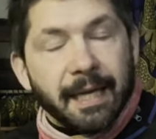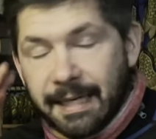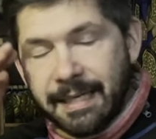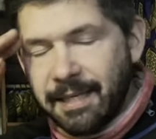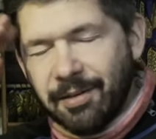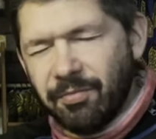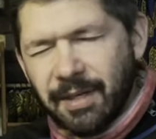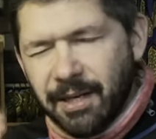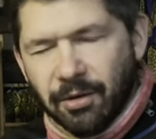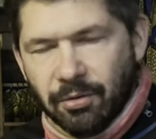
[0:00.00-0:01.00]
And it didn't
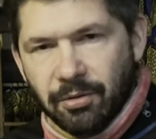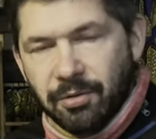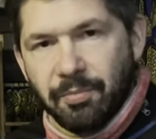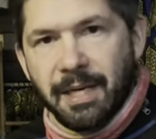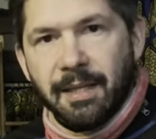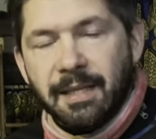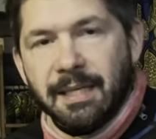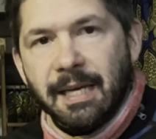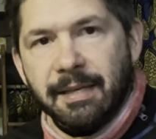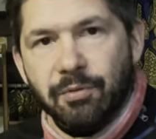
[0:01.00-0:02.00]
really occur to me that
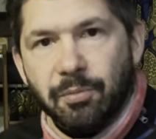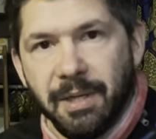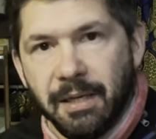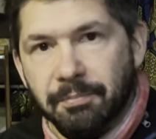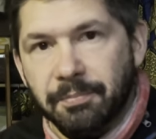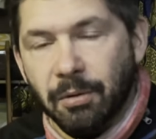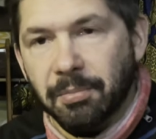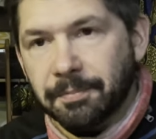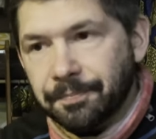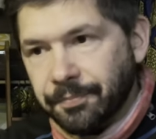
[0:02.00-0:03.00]
Italy would be a
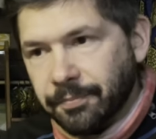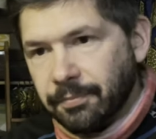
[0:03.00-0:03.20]
problem.